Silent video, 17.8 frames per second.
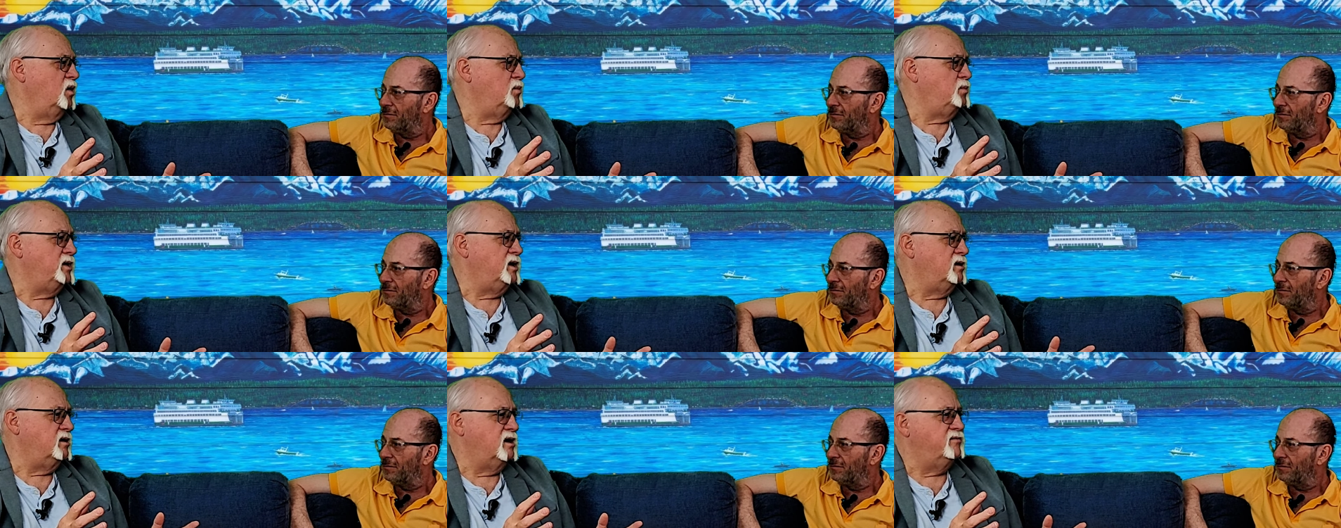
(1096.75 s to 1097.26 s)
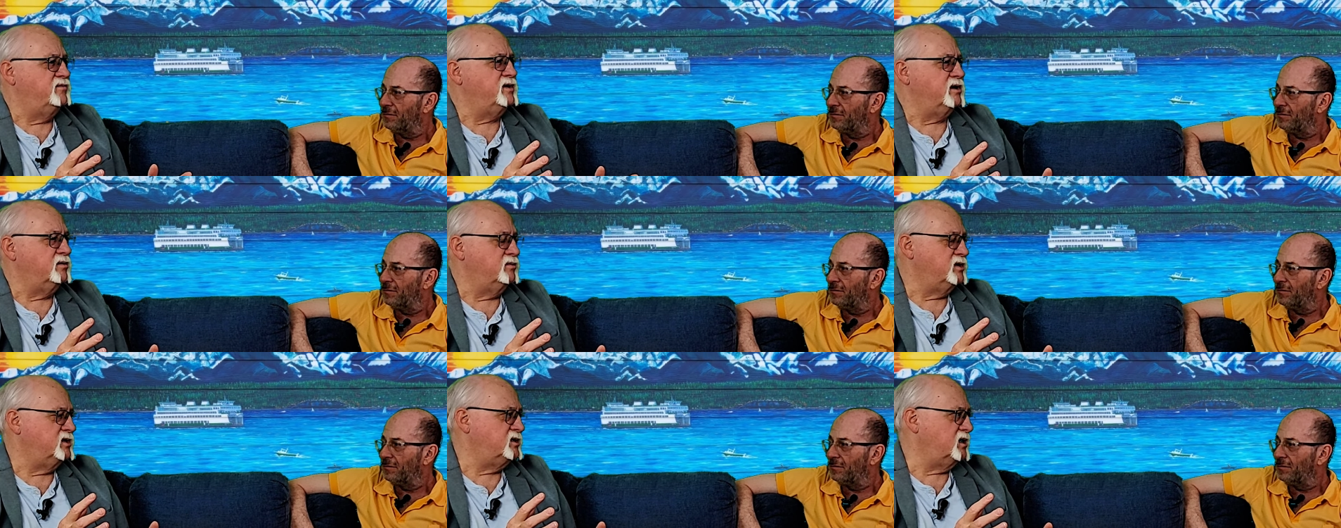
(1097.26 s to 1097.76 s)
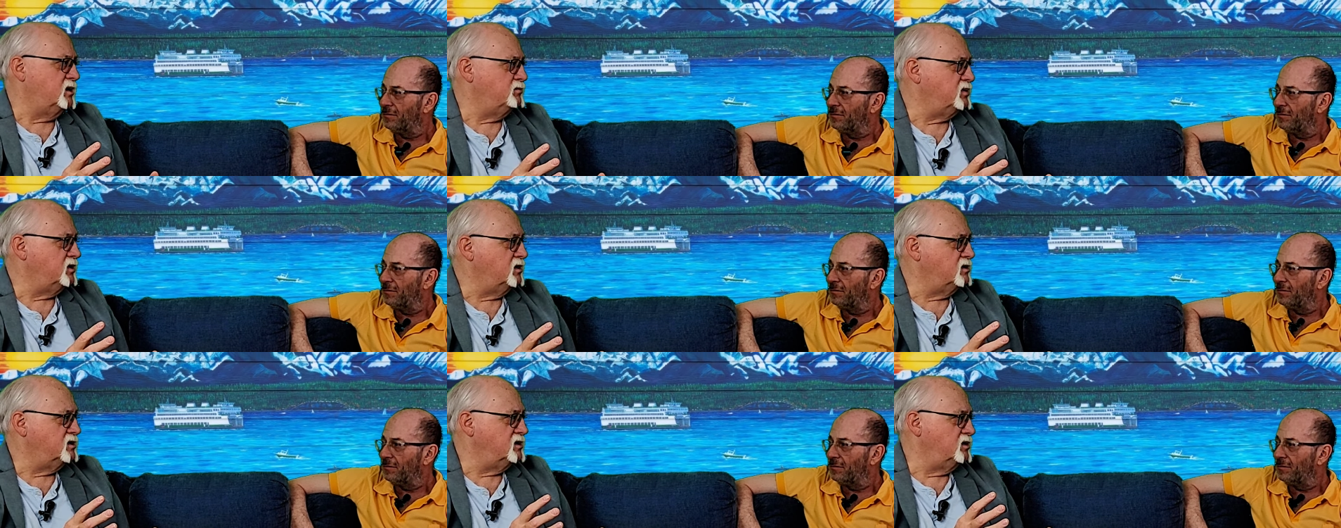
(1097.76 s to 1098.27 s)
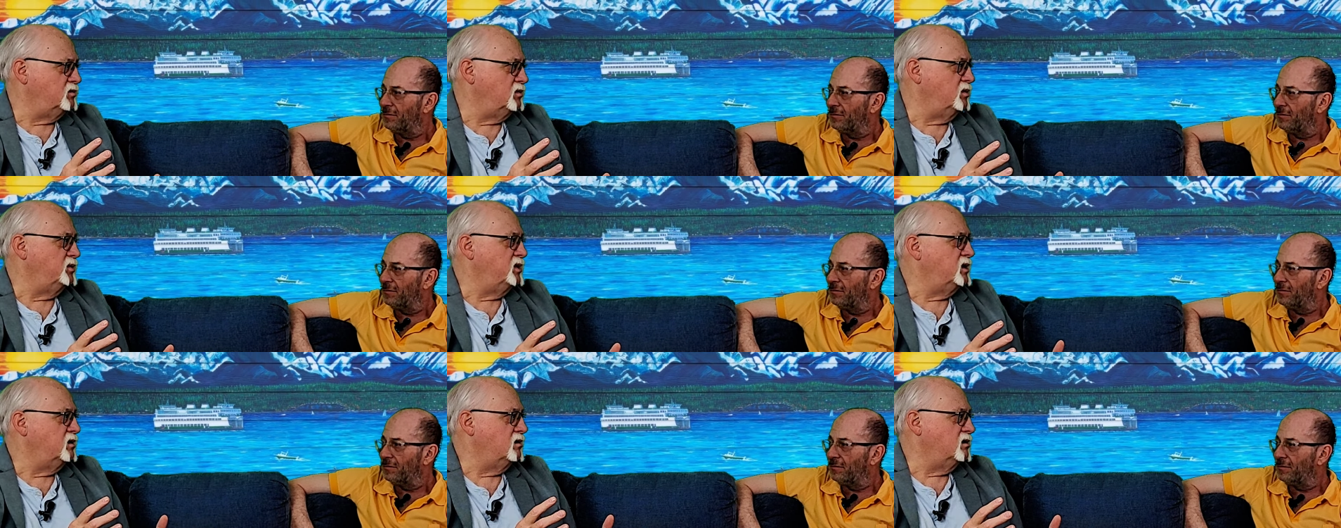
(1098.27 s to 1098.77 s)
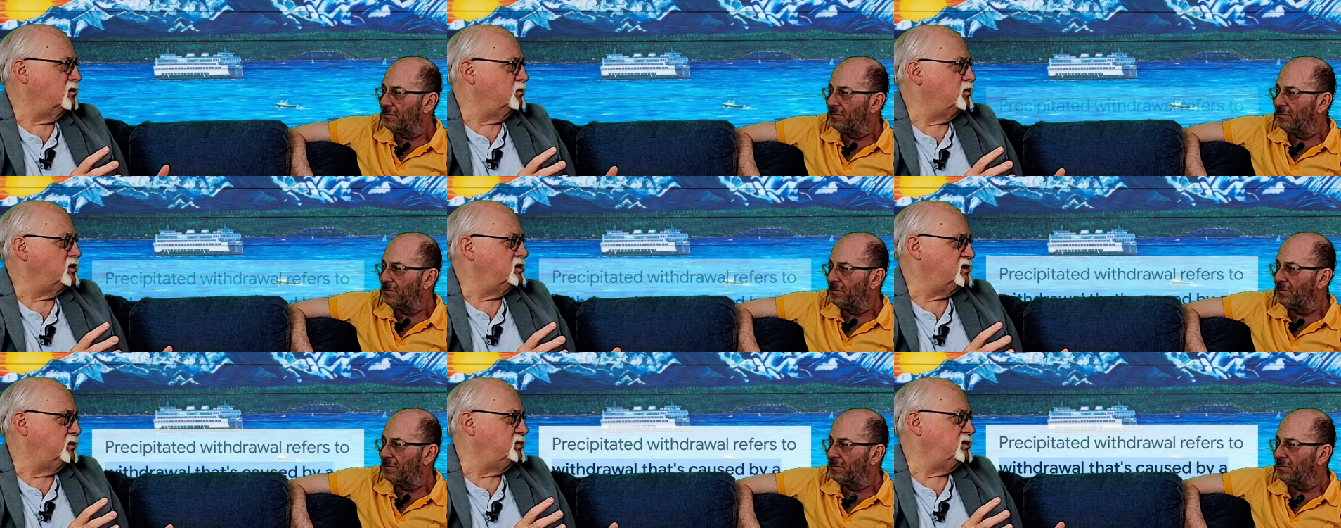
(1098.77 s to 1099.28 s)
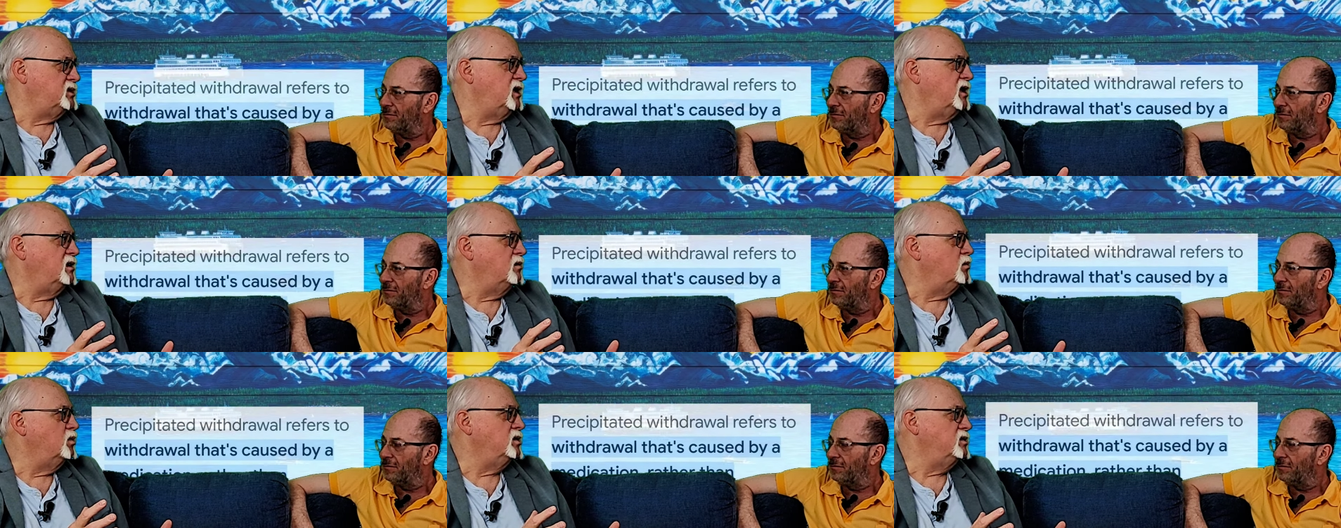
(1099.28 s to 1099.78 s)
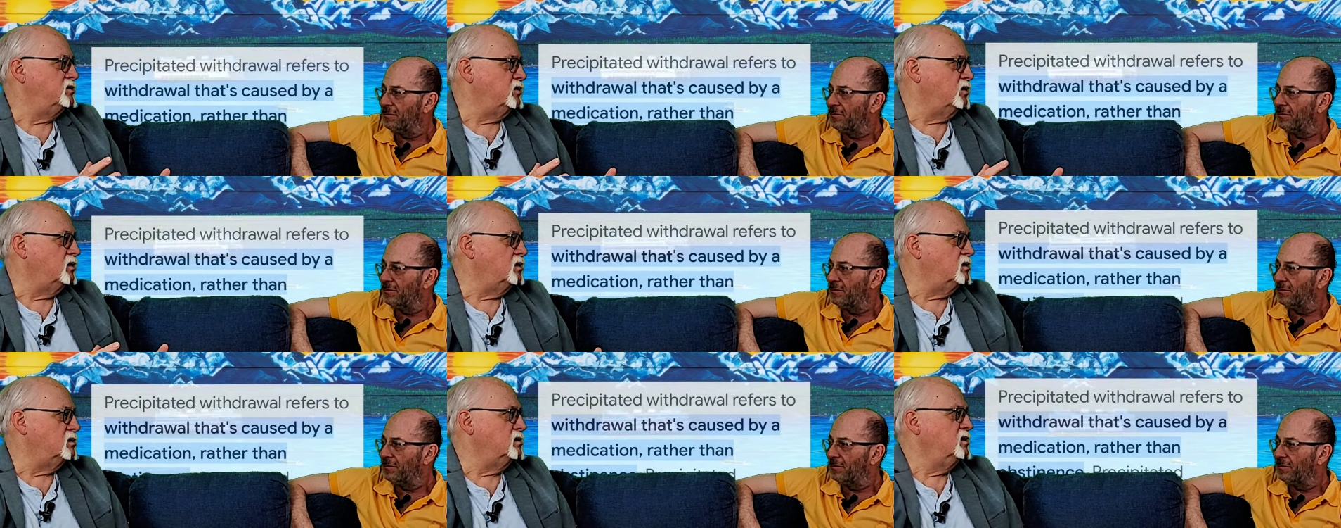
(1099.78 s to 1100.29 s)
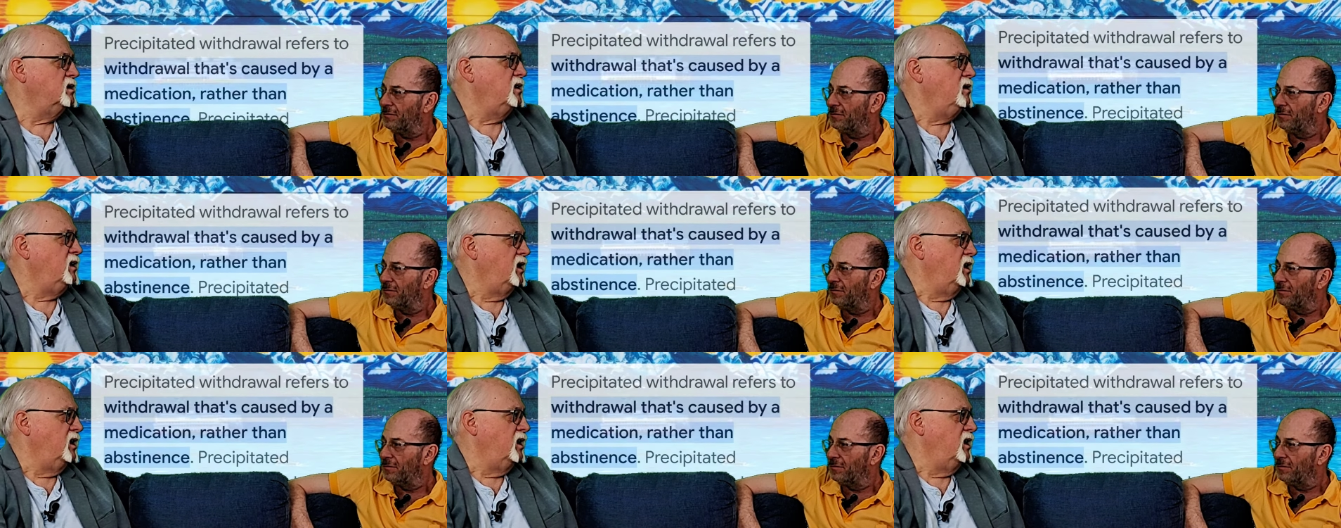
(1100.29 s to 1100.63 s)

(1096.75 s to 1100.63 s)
Speaker 1: opiate off of your receptors into what we call a precipitated withdrawal.